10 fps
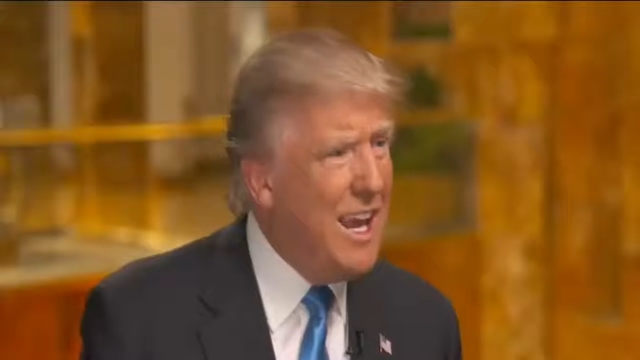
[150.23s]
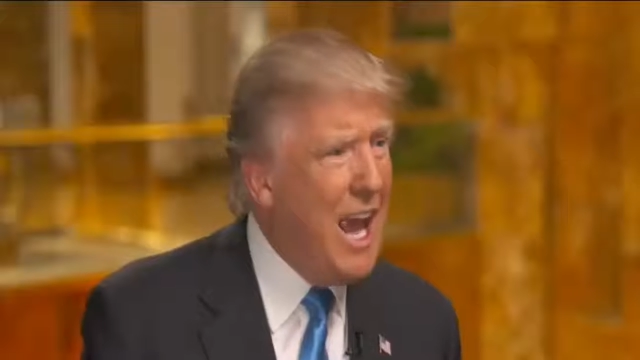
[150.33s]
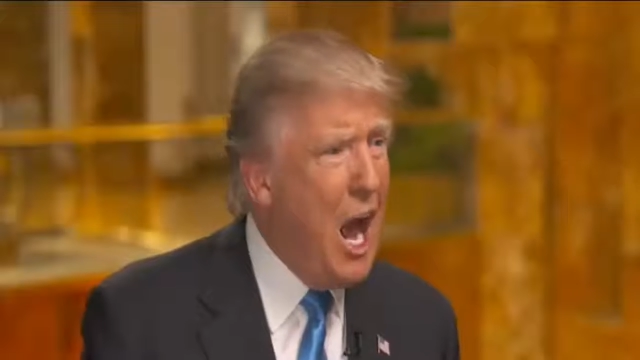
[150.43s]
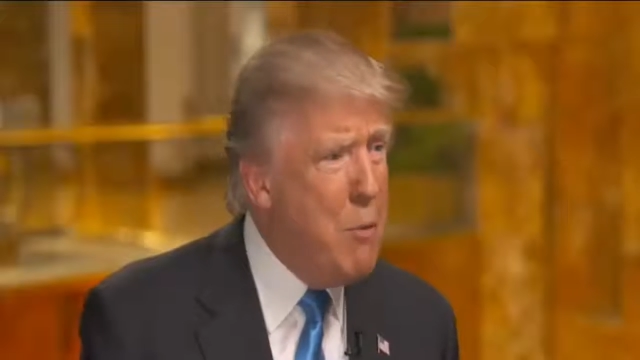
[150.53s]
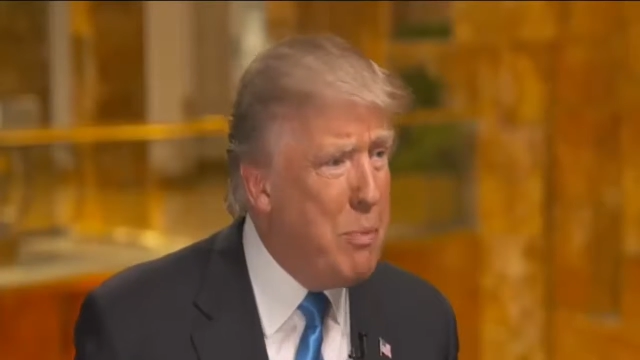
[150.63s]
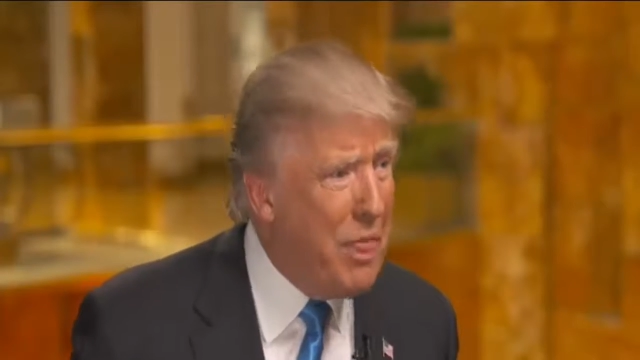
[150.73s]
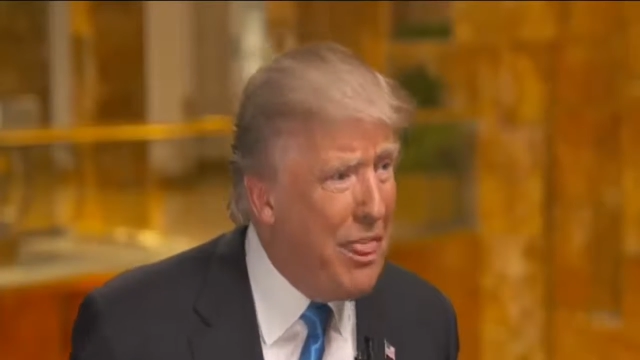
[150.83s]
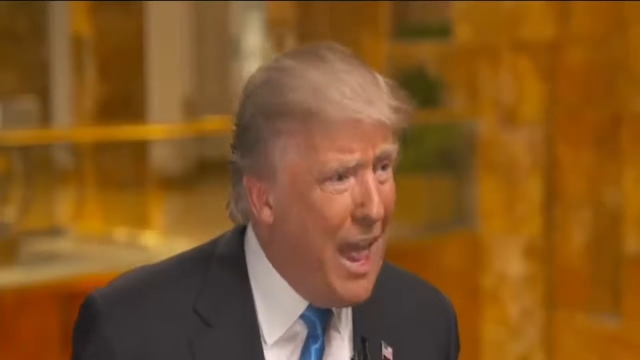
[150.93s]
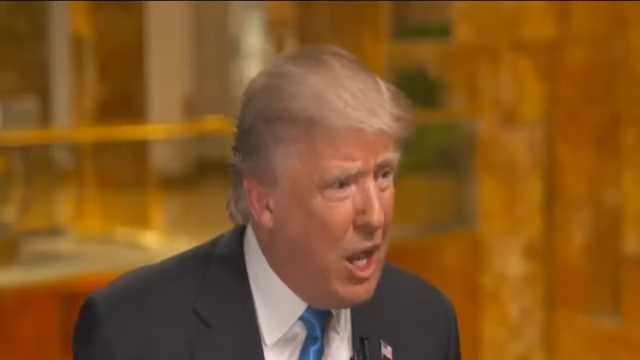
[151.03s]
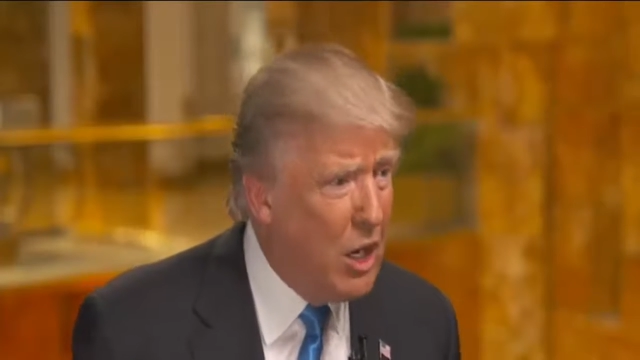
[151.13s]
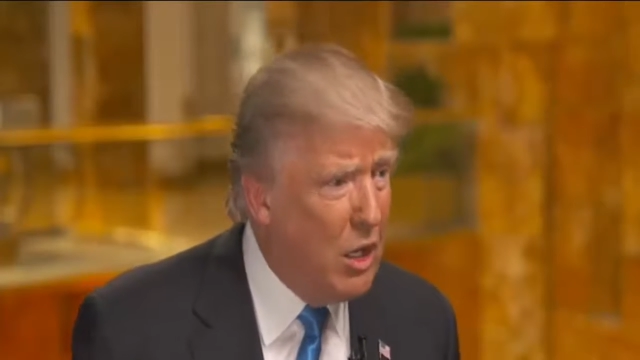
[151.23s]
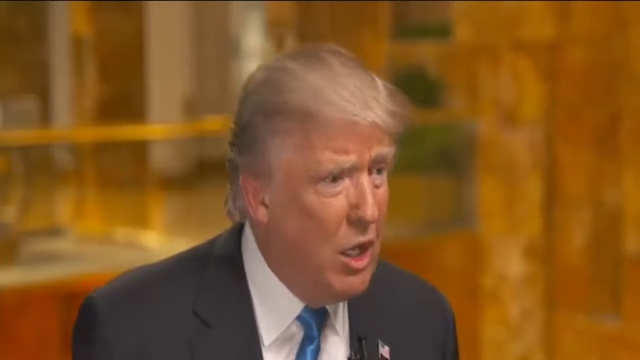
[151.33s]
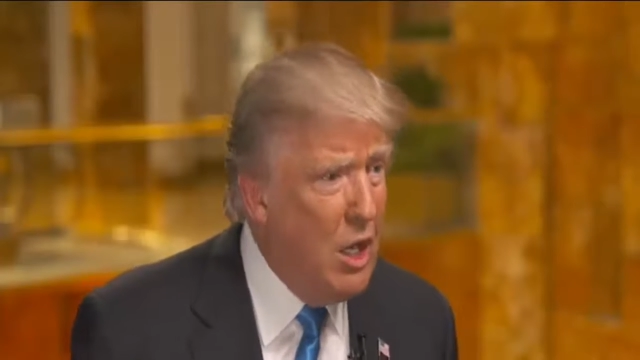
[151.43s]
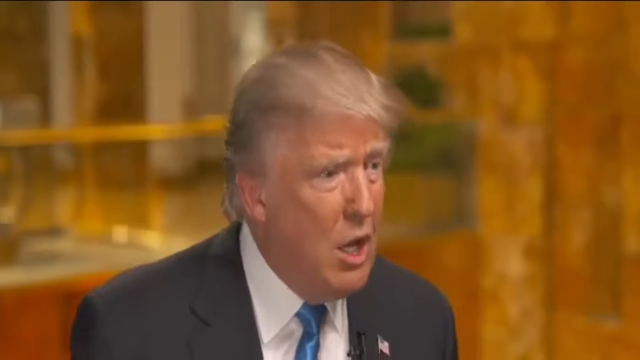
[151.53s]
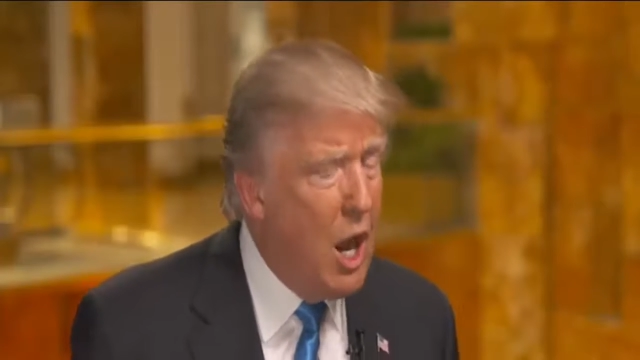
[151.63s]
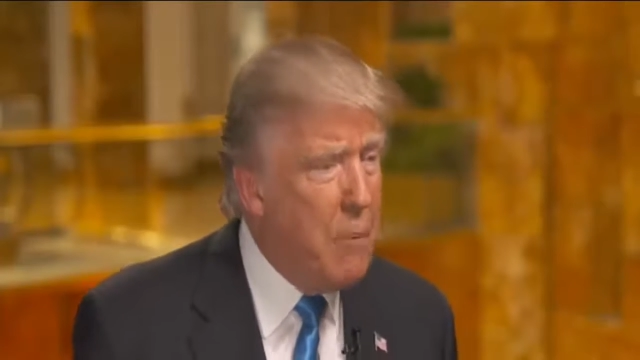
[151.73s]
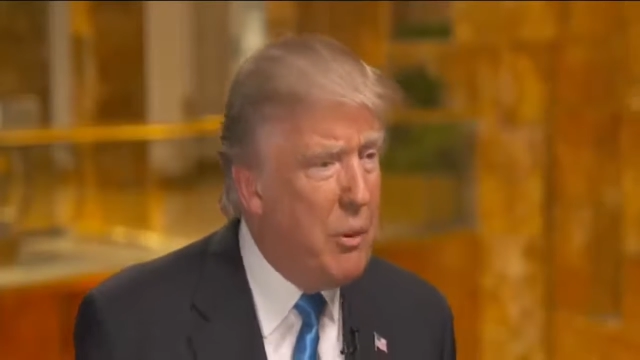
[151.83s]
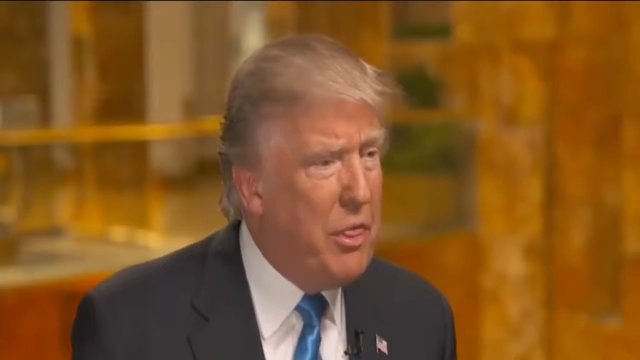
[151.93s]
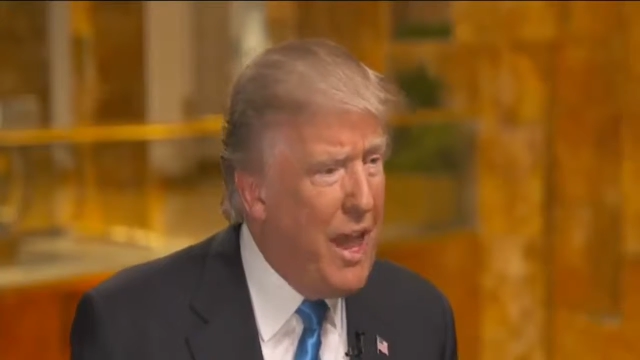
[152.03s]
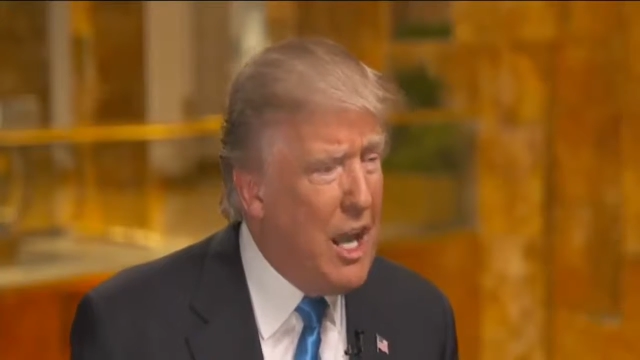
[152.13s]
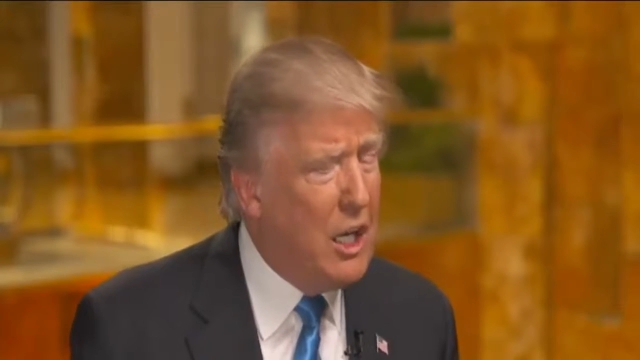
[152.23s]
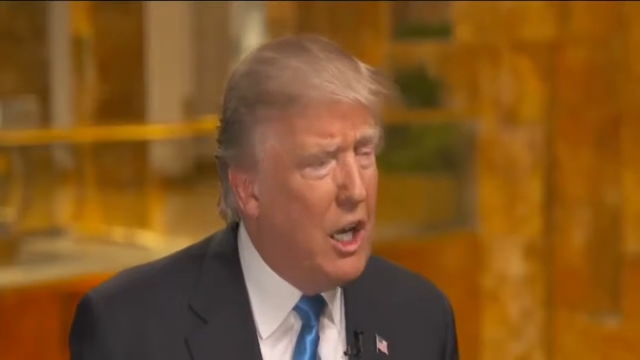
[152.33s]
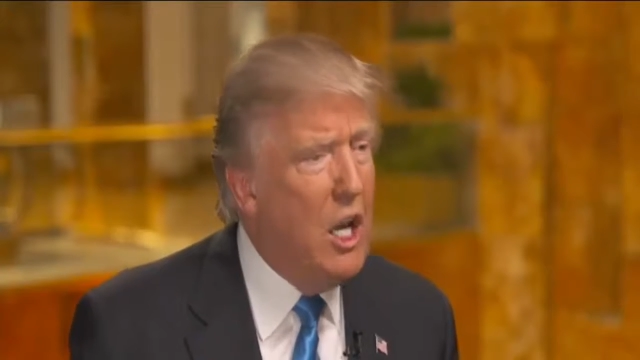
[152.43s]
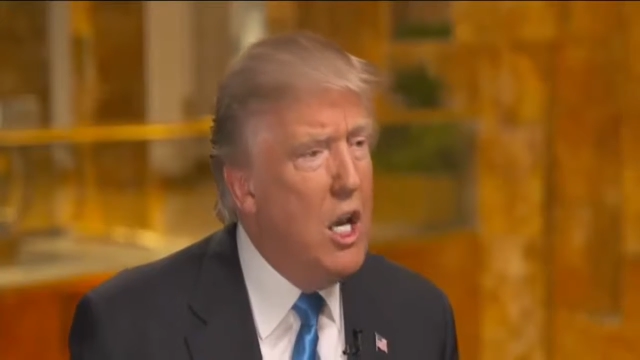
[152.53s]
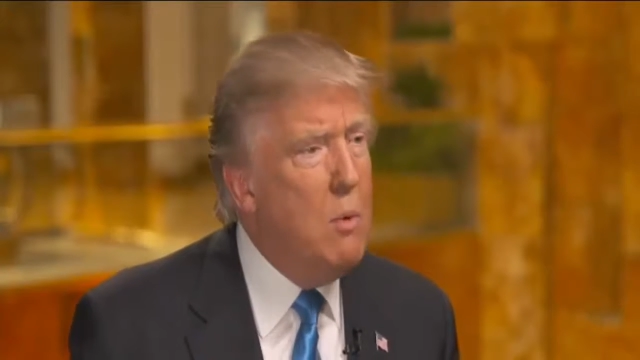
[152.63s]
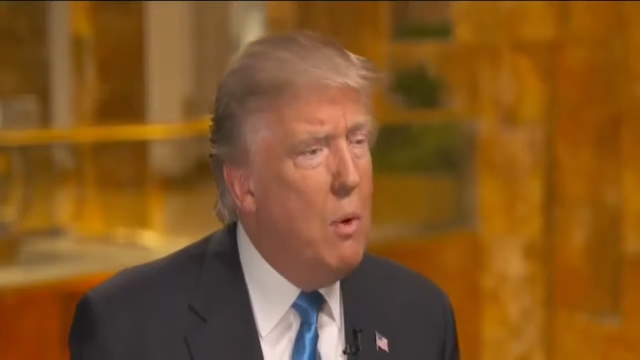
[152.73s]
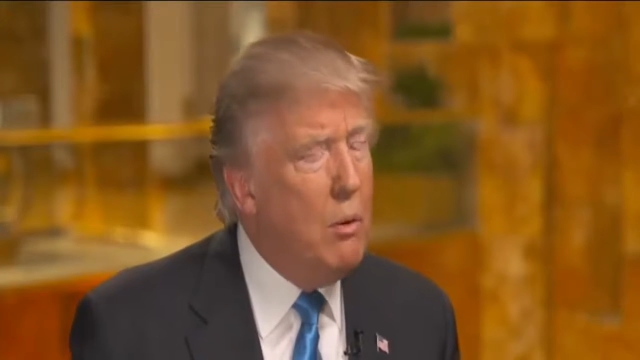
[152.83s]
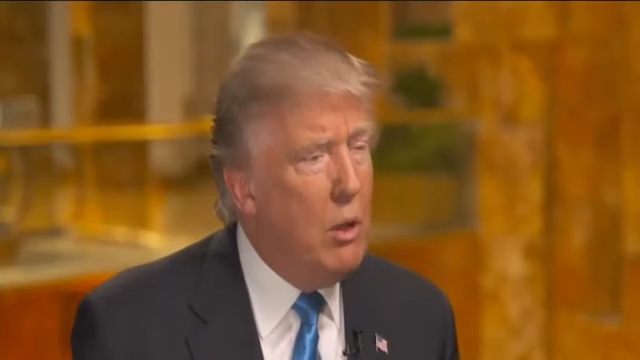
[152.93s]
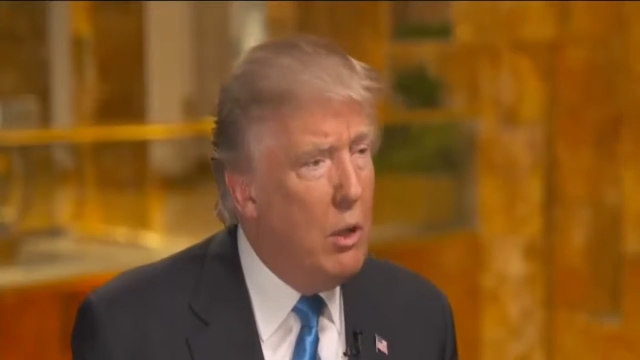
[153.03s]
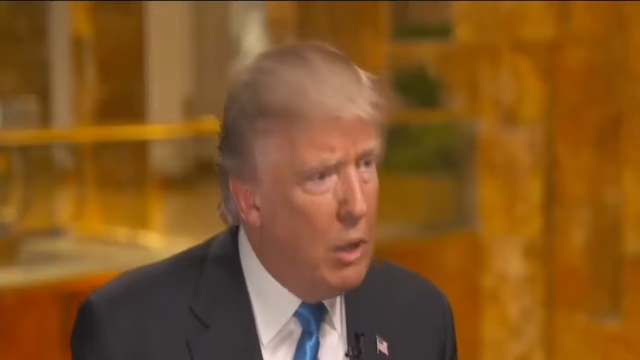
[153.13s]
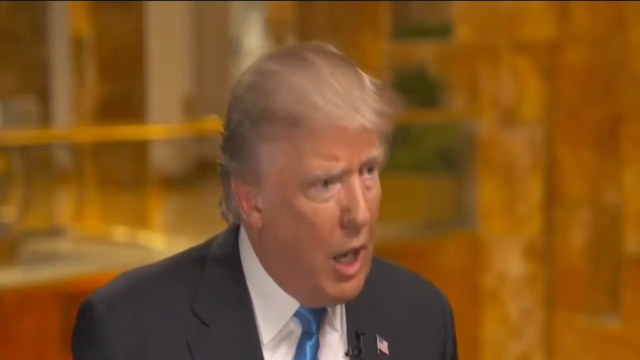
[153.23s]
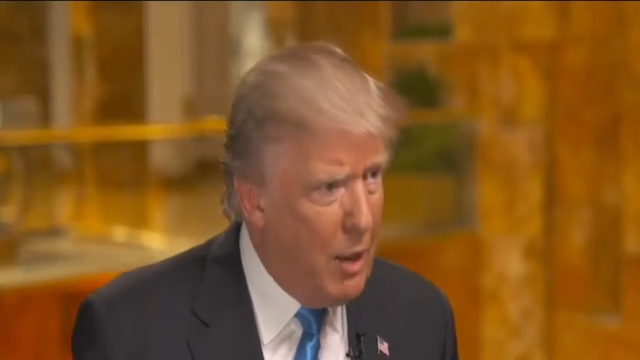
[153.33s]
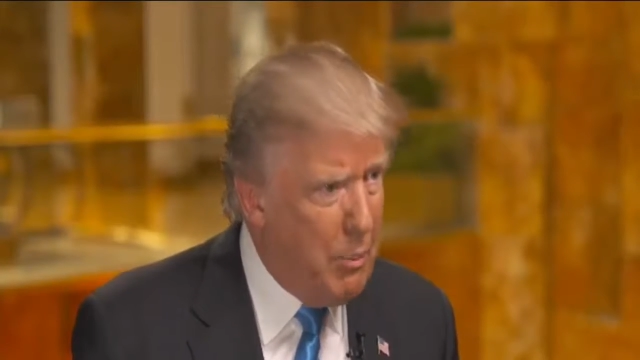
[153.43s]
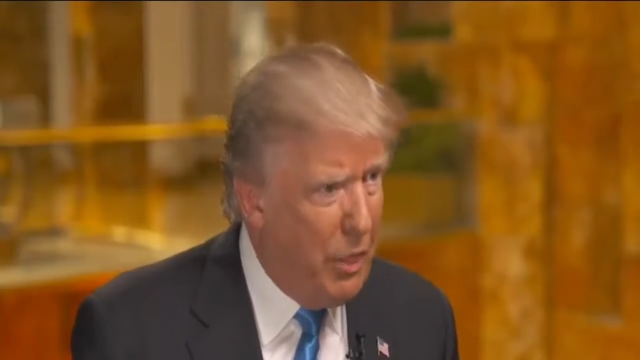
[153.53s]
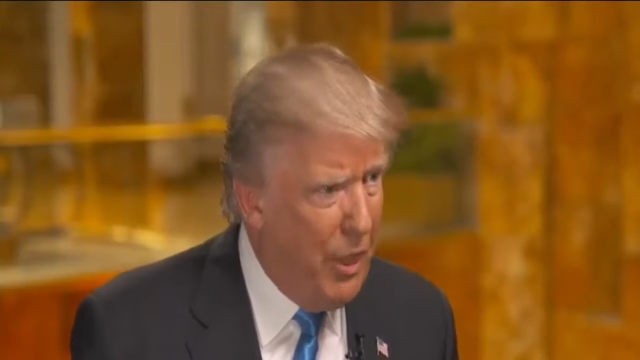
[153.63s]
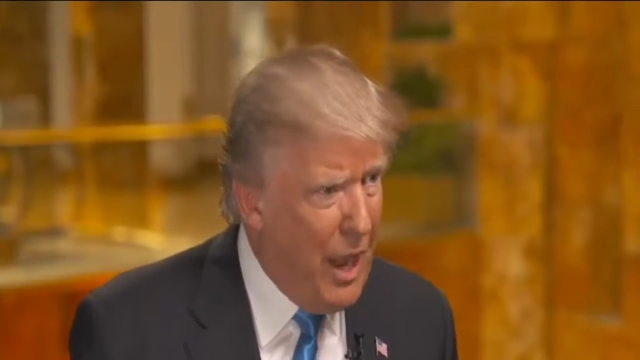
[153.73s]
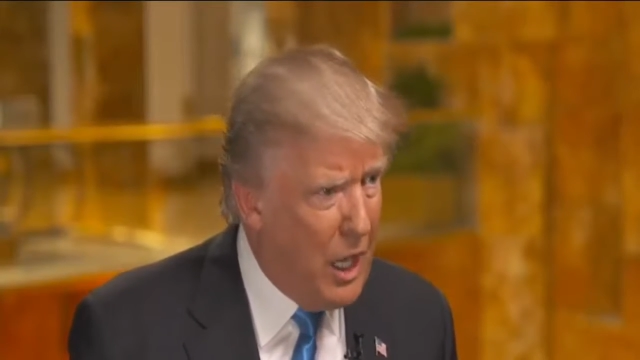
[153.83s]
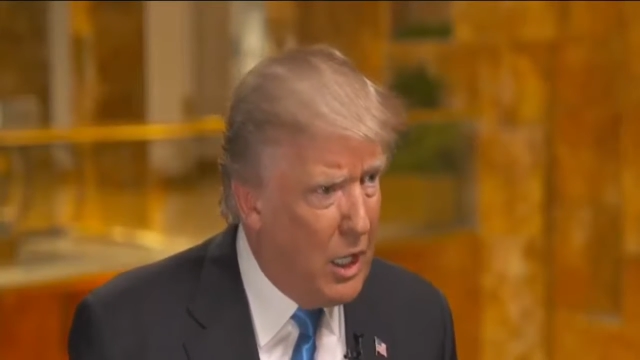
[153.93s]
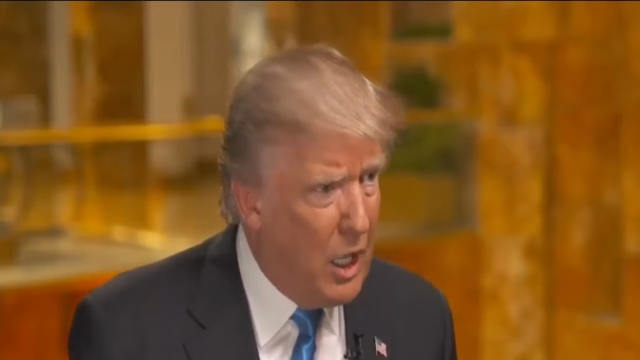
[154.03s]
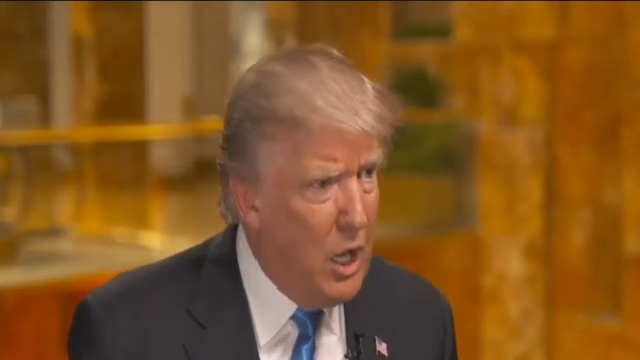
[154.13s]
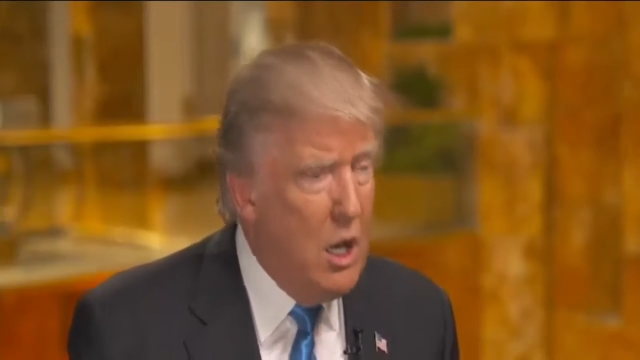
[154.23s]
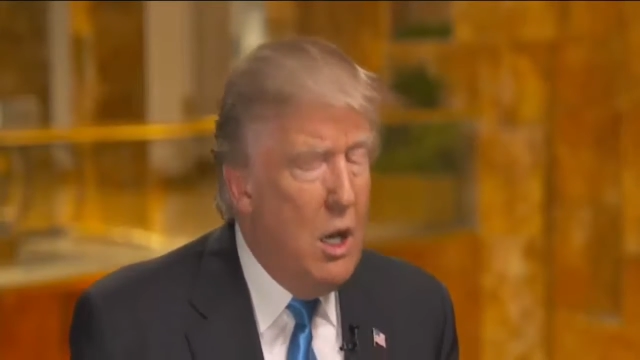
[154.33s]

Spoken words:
a hypothetical. Yeah. Hypothetically,